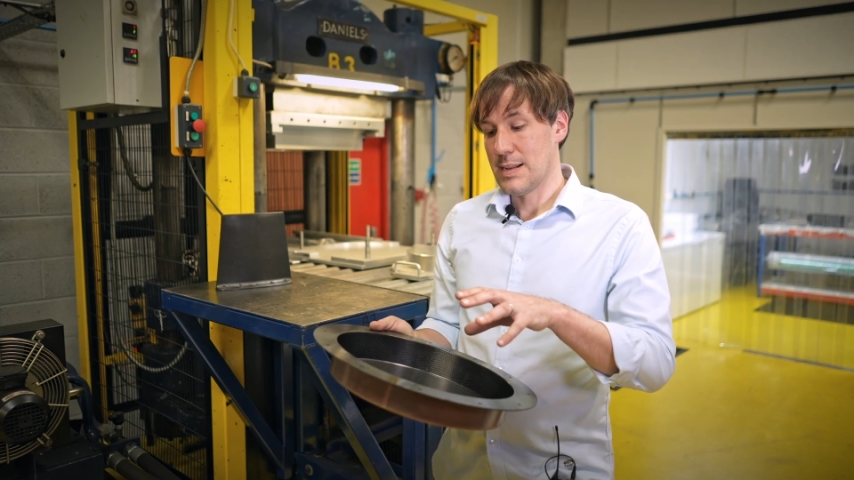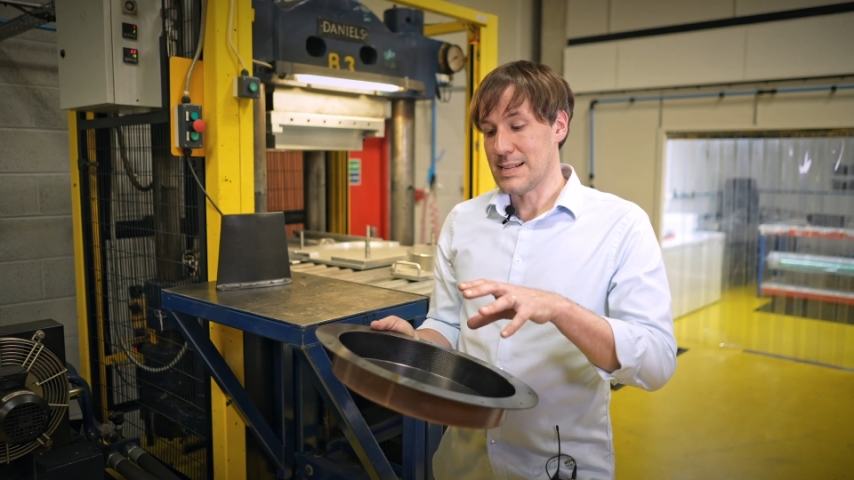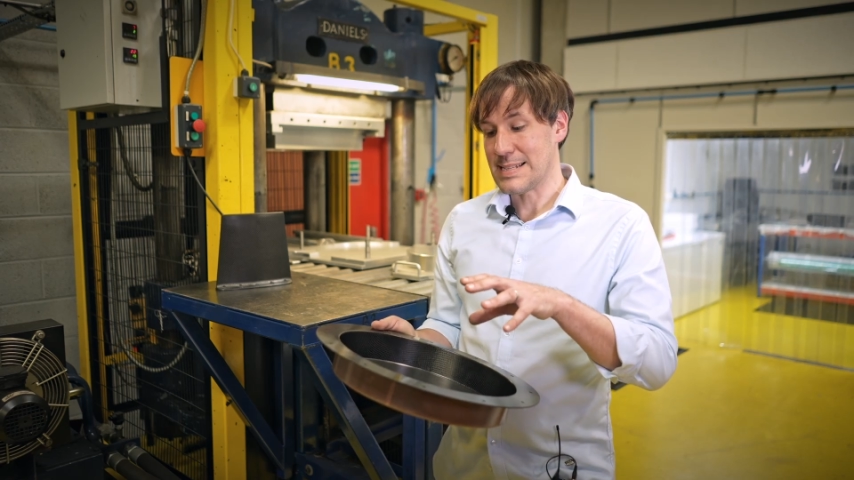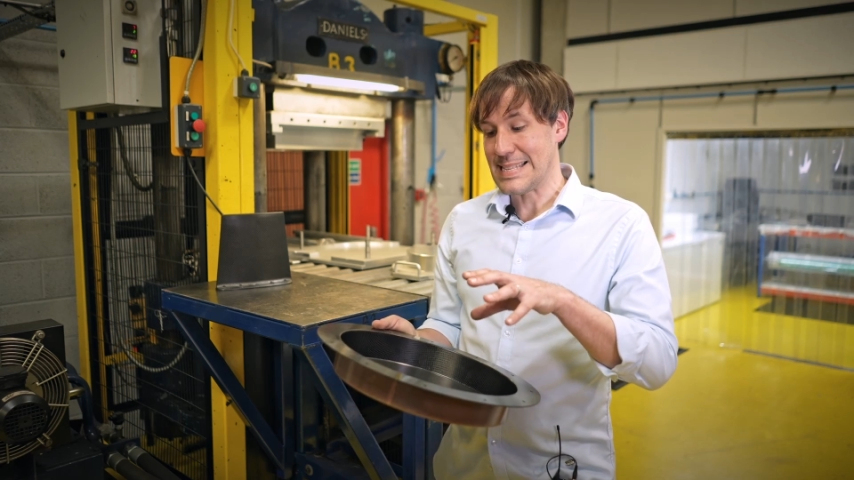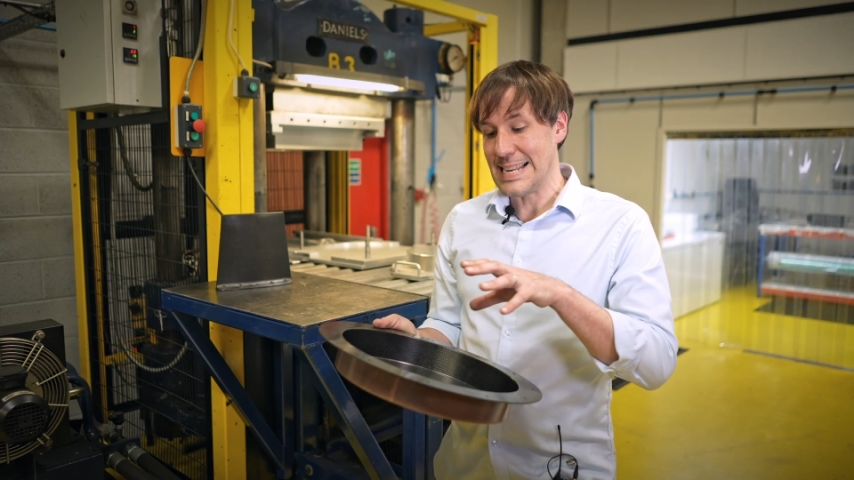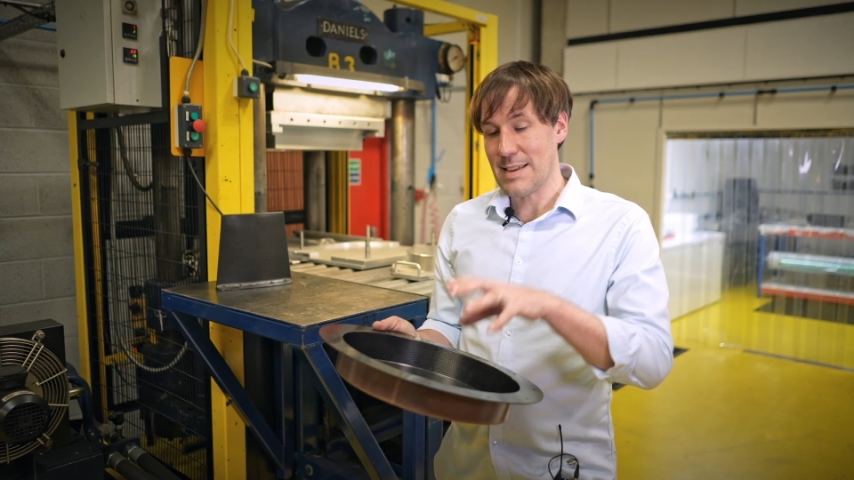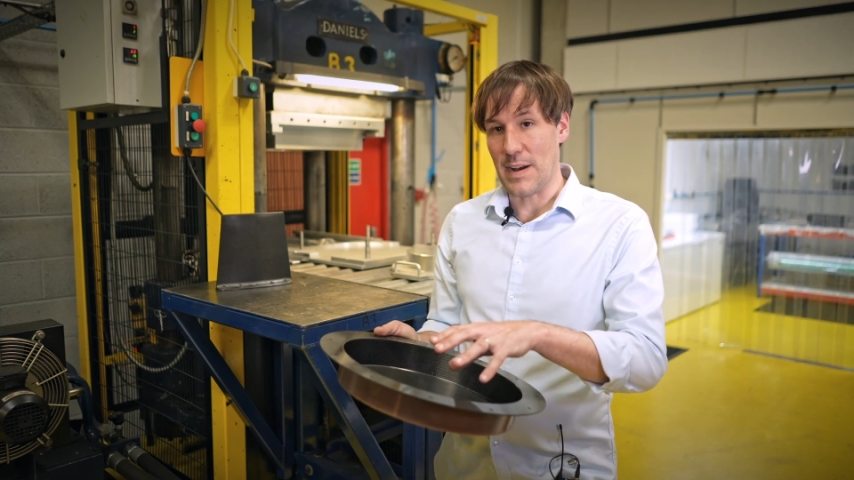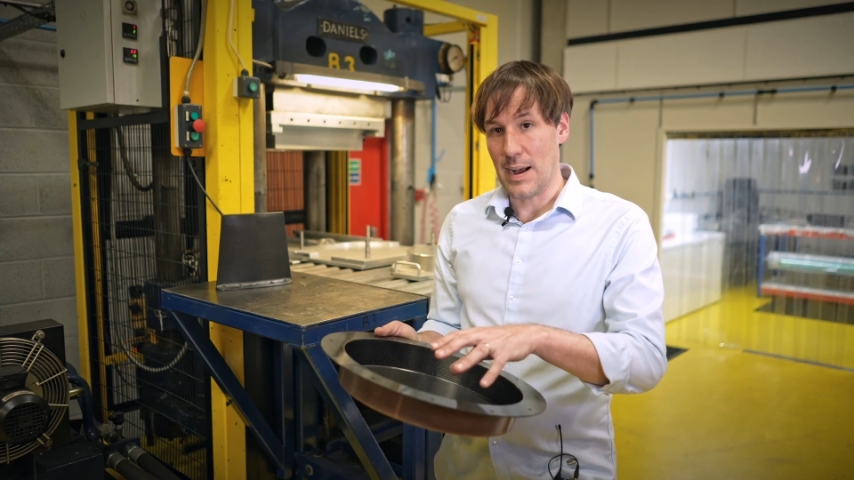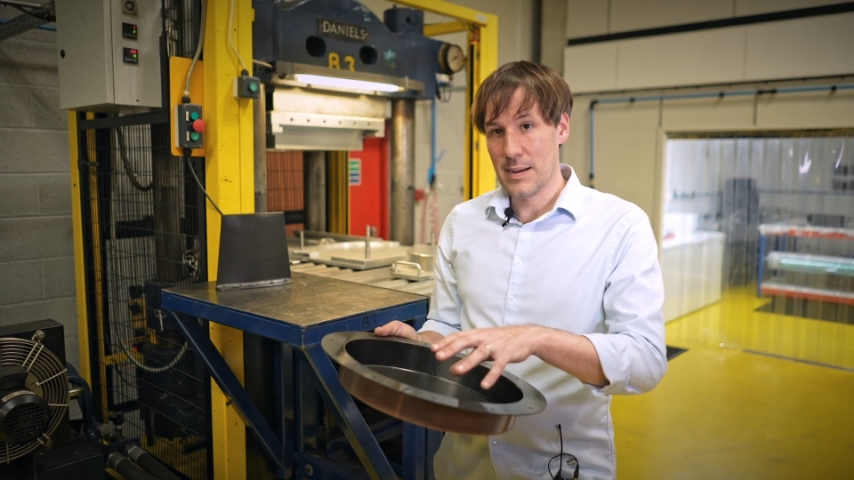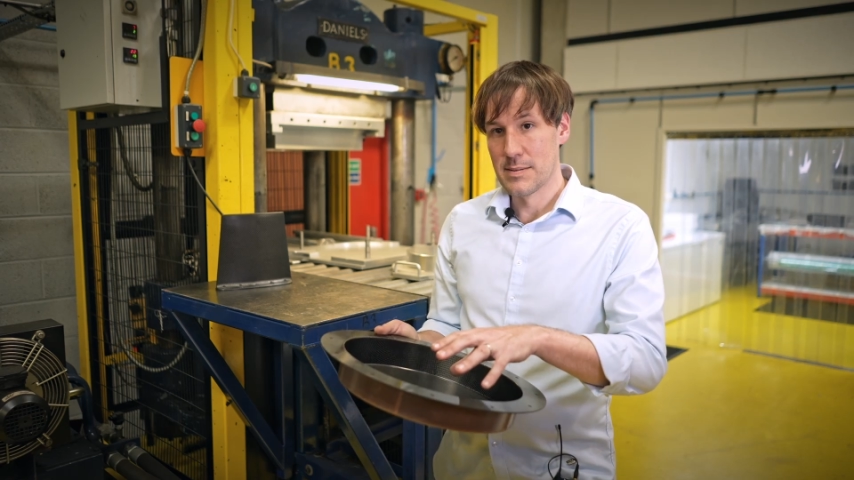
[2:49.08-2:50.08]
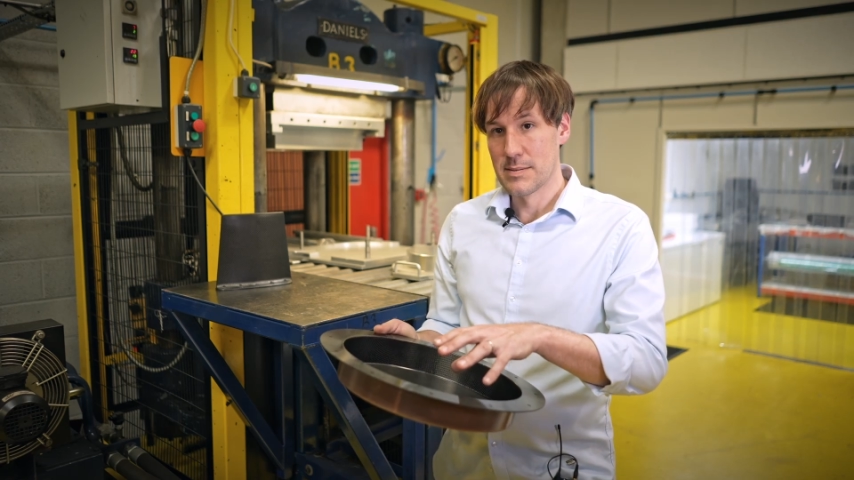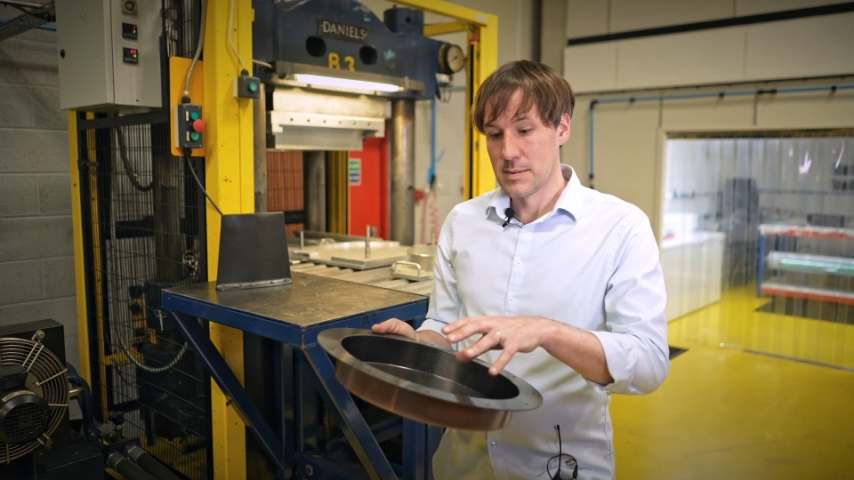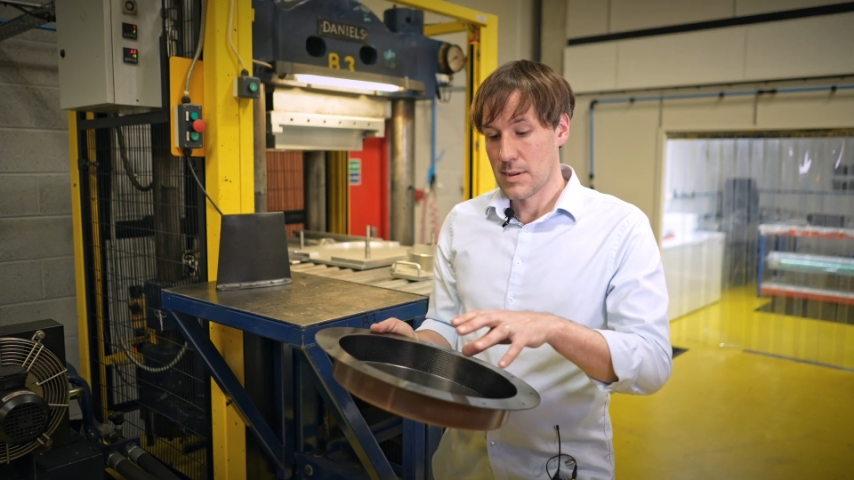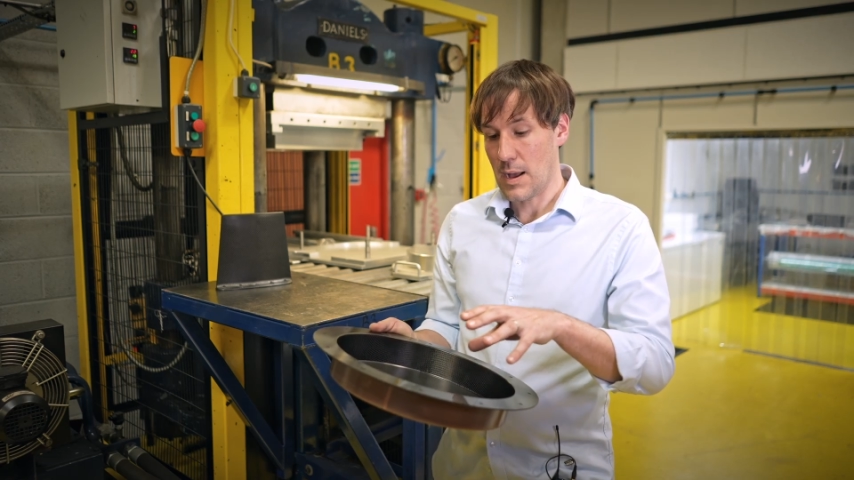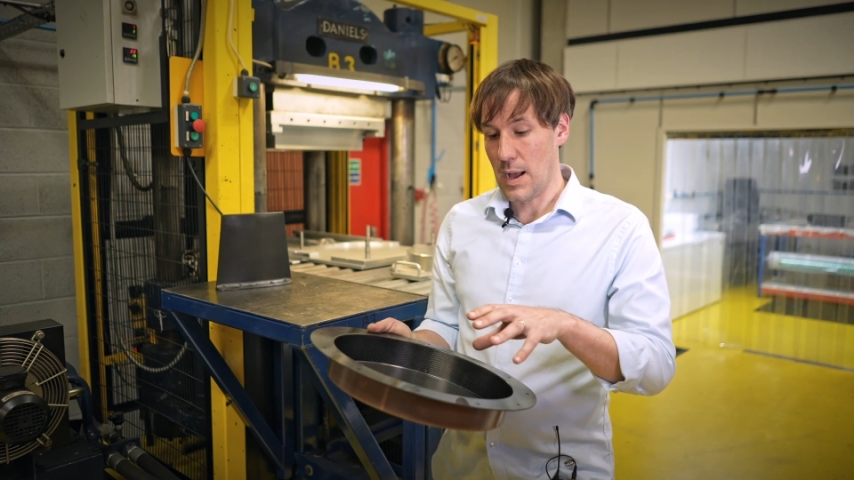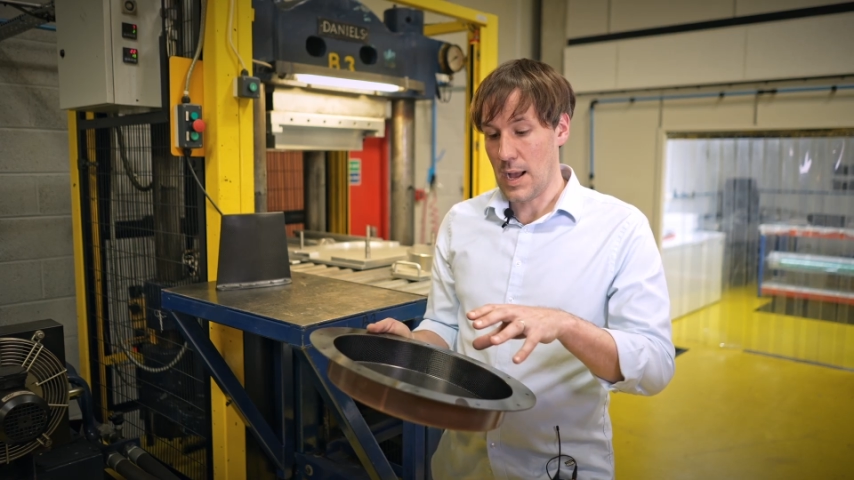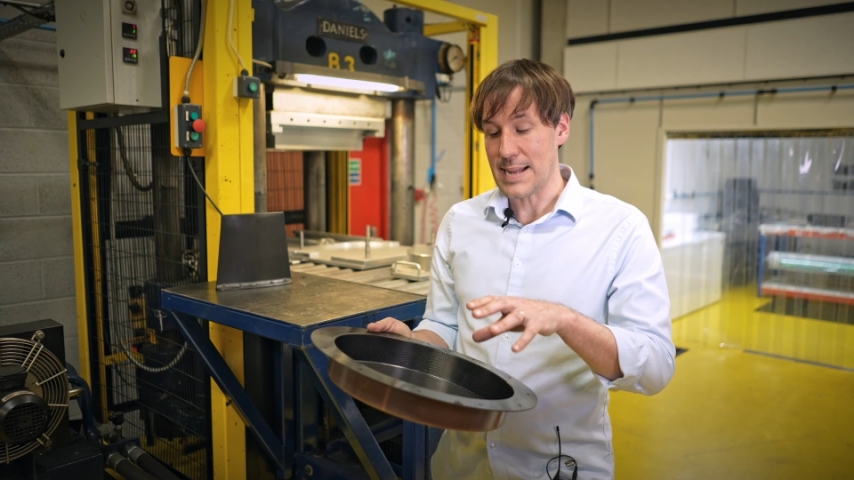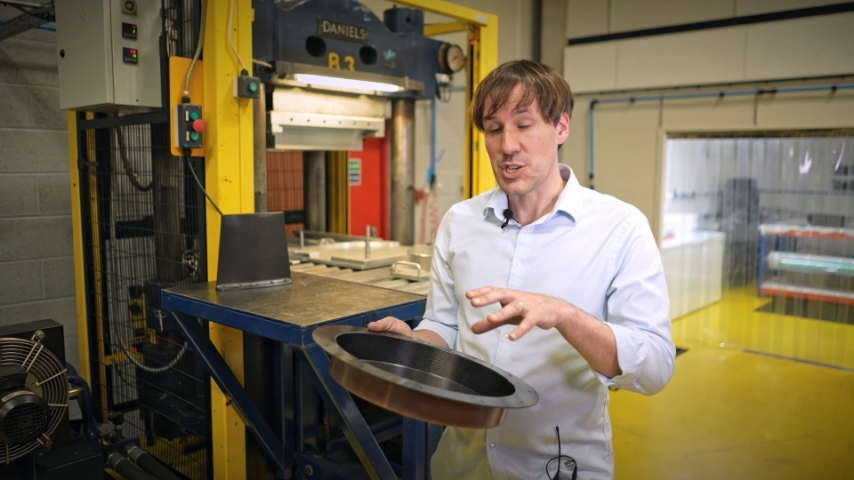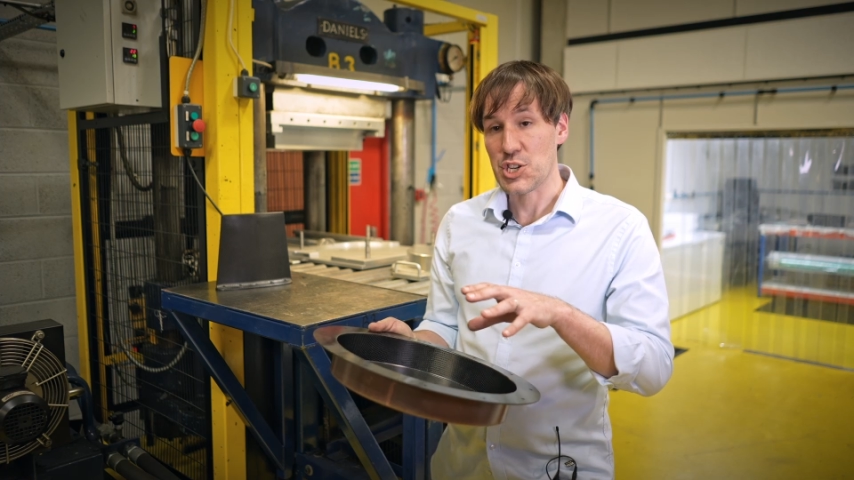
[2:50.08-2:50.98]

deliver, and